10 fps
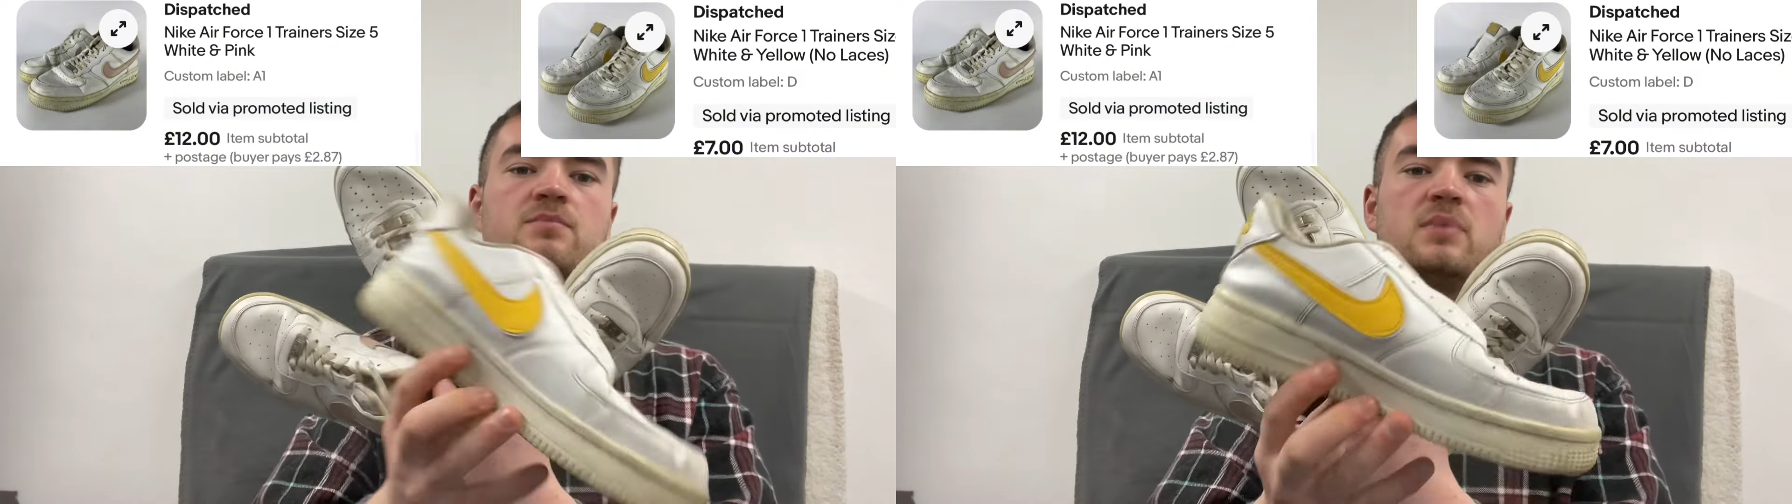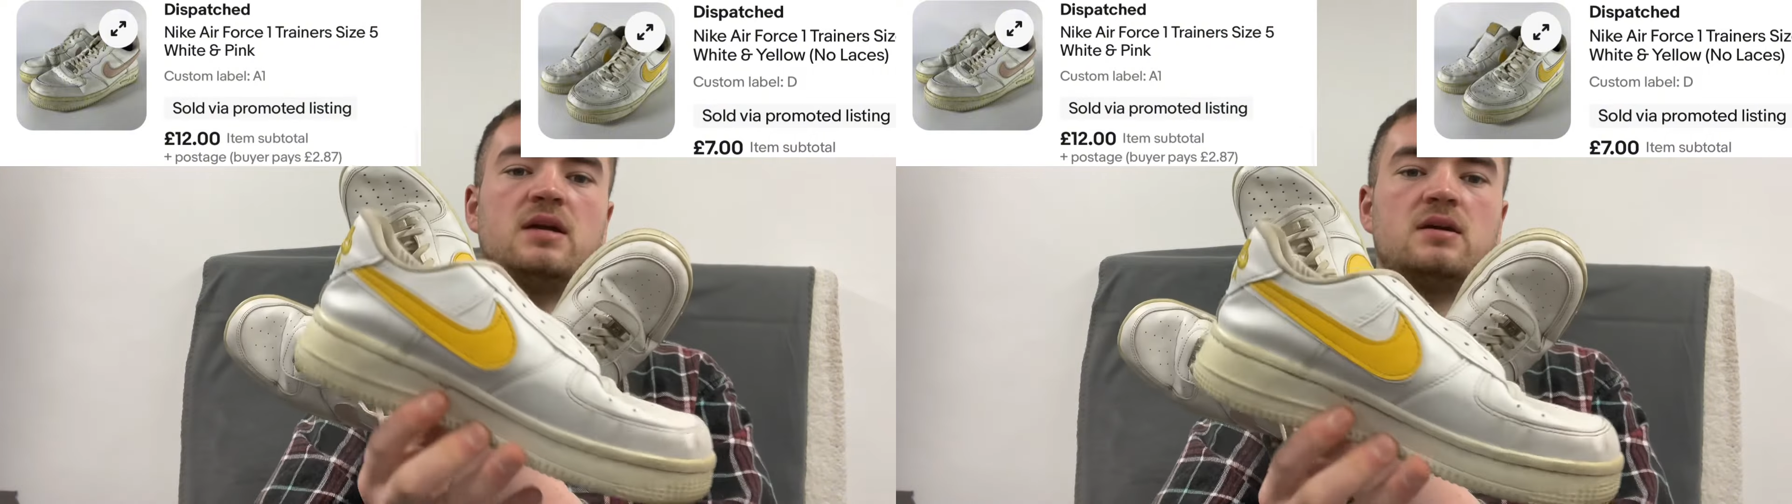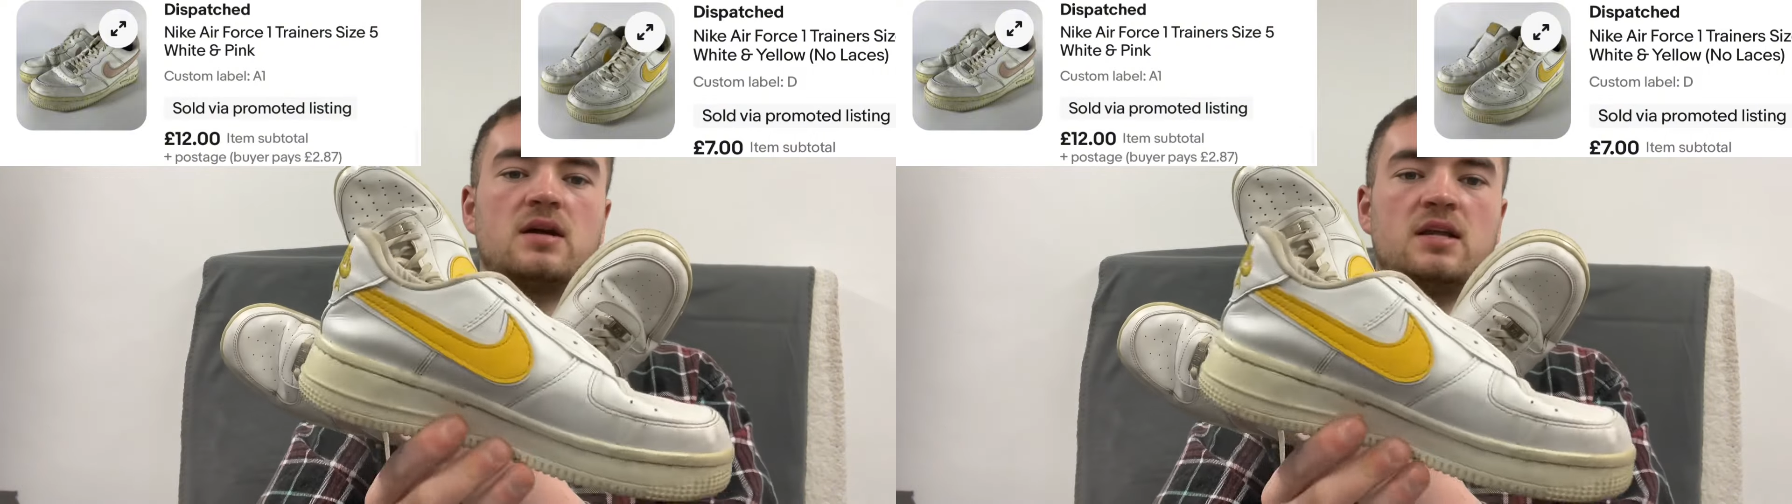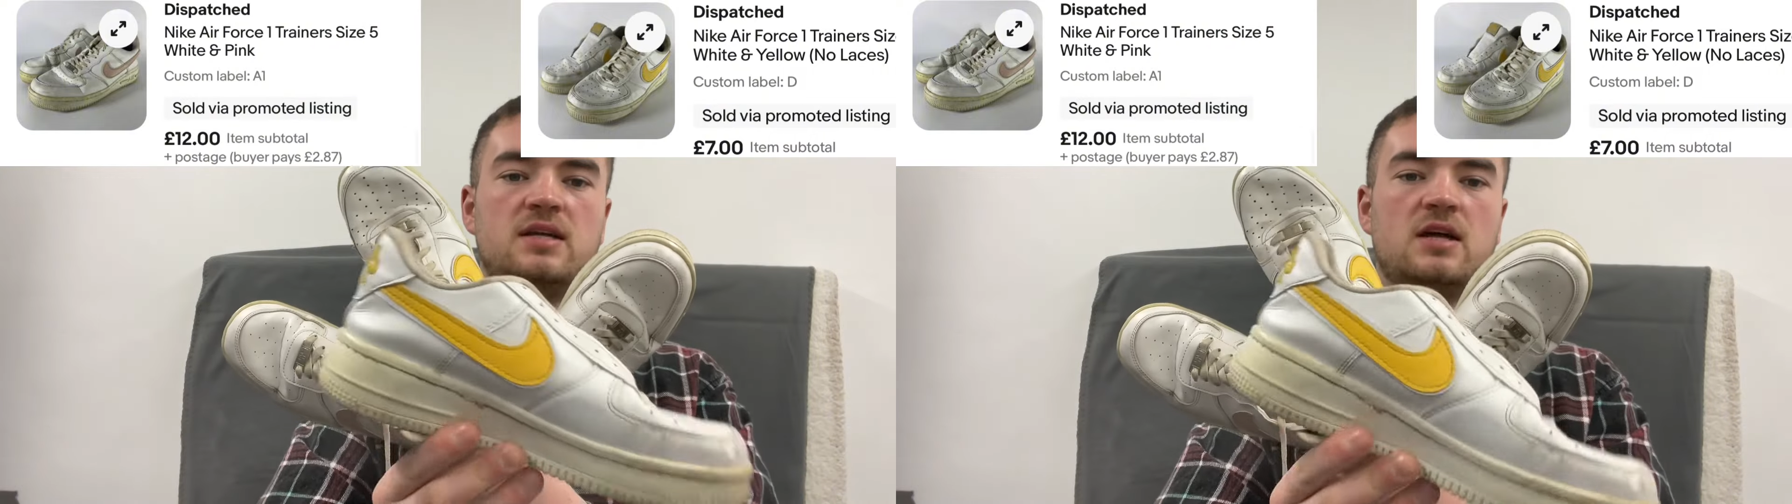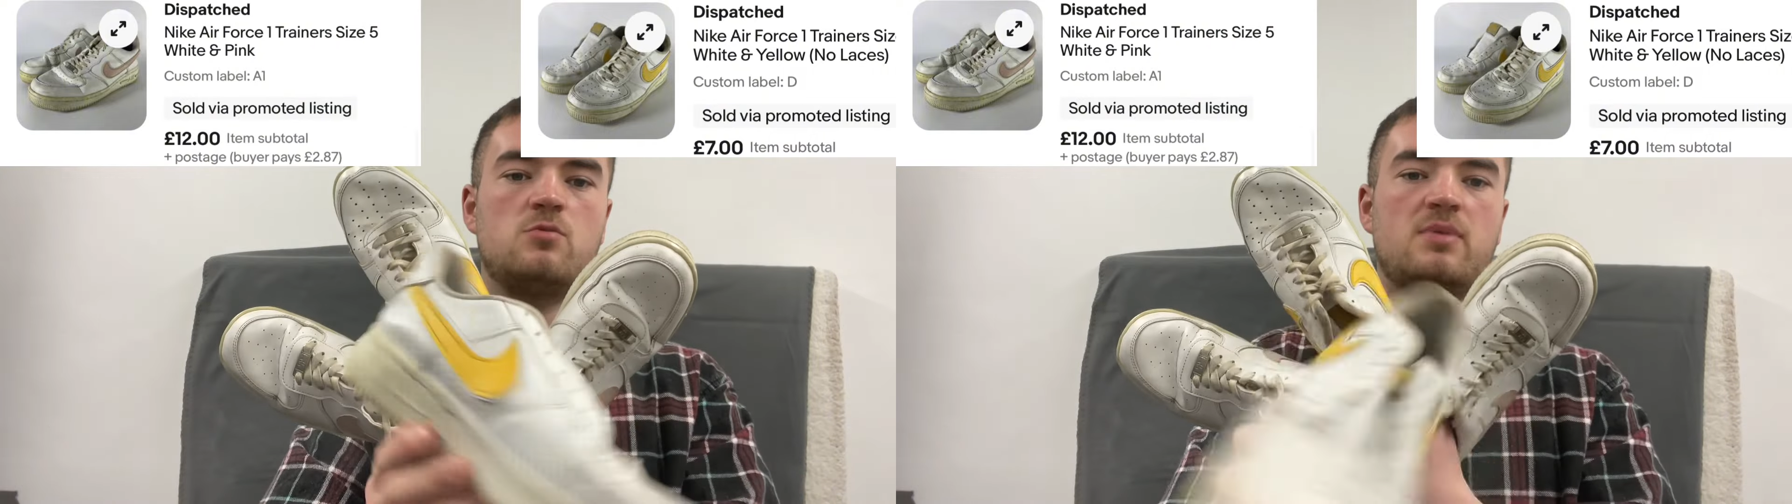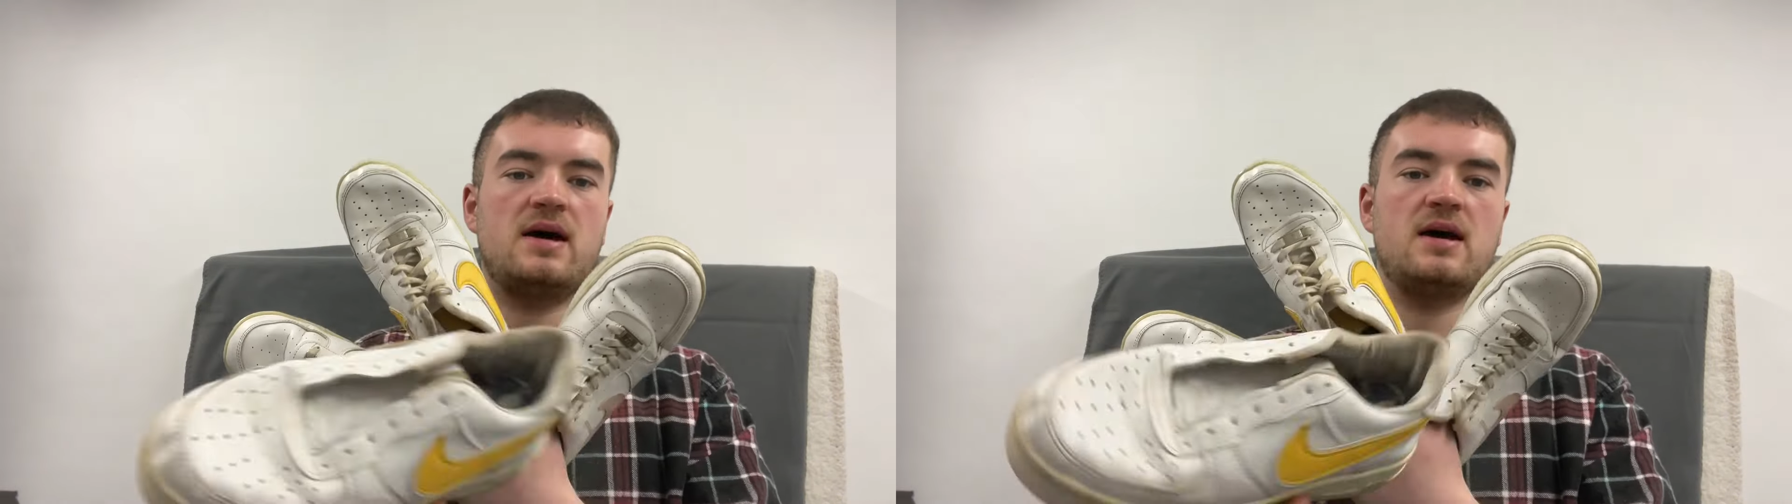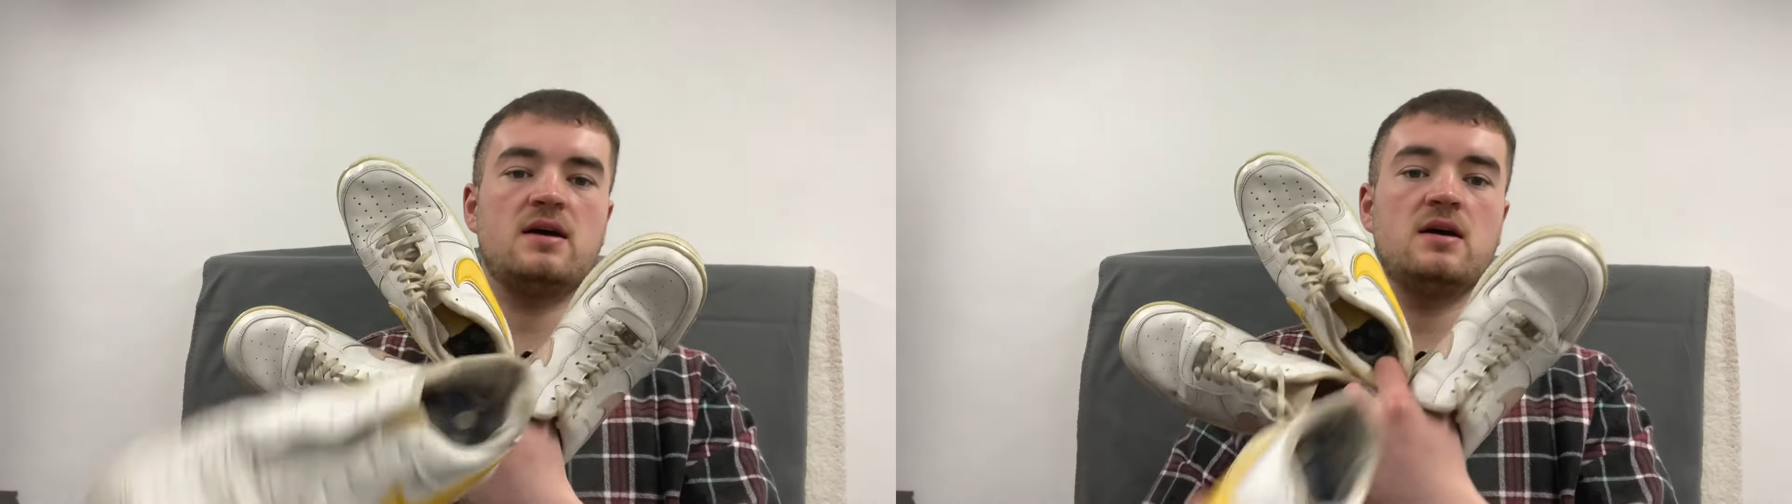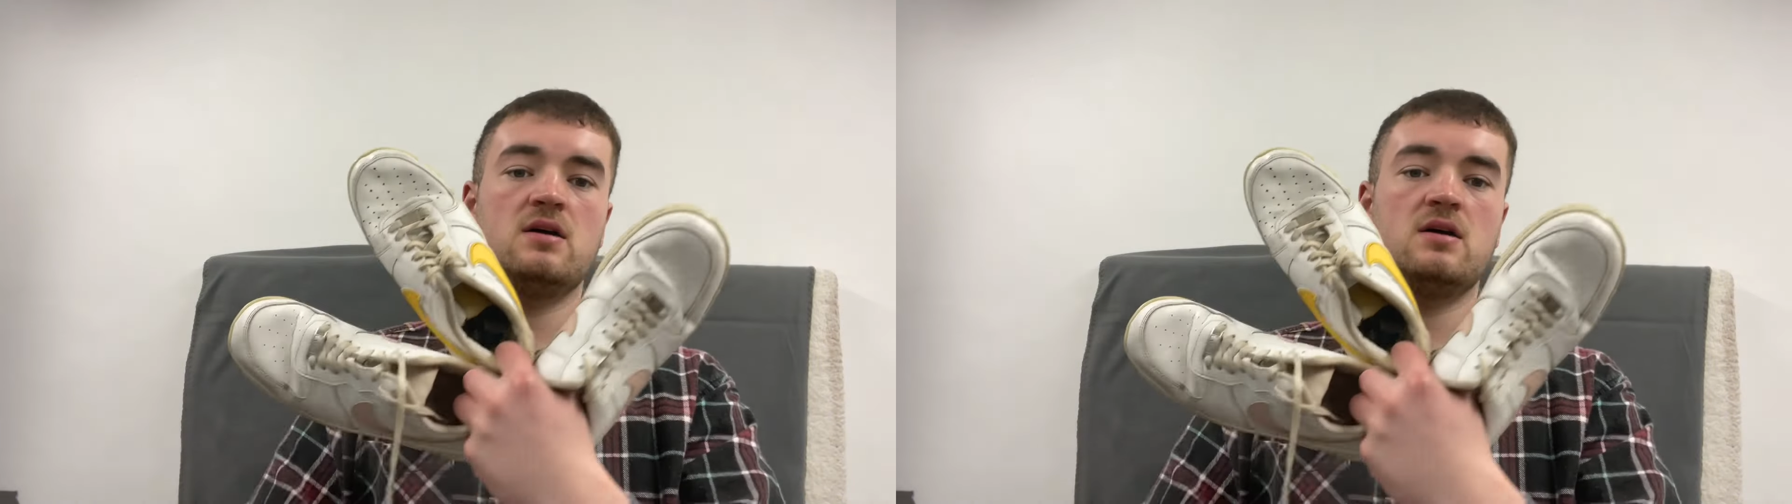pink and a yellow pair.